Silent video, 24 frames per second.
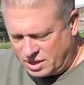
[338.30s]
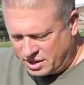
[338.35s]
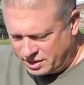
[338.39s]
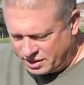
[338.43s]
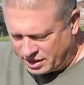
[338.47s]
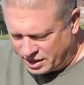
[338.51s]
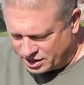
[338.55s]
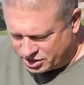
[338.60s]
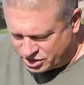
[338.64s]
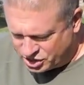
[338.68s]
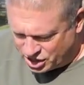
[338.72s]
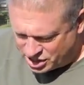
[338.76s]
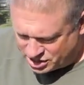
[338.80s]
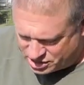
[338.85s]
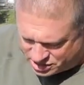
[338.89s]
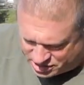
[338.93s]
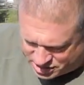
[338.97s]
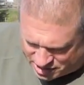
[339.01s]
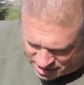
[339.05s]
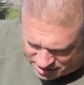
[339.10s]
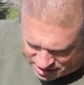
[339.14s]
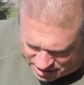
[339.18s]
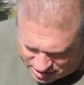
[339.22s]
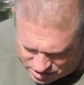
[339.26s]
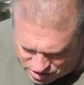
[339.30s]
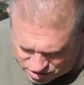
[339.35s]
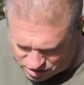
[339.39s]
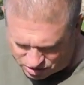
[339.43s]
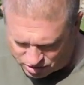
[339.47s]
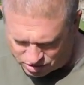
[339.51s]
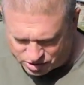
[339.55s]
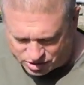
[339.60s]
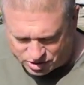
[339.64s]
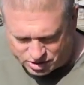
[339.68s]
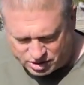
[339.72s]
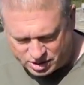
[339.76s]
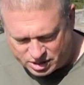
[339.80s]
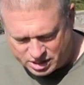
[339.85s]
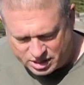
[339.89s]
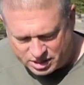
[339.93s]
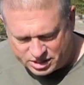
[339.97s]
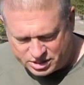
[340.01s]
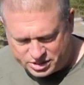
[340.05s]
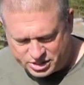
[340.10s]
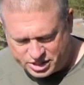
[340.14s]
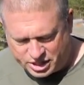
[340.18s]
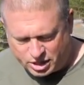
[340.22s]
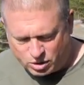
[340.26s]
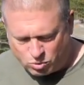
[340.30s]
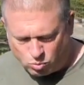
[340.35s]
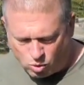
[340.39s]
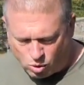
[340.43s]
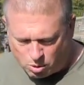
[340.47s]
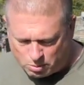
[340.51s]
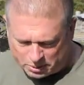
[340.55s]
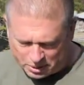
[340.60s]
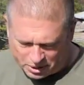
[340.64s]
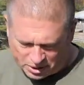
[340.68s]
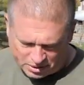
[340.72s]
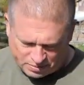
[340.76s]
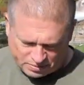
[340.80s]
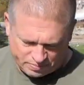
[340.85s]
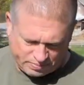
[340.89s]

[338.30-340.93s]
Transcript: Then Jesus said this to her, dear woman,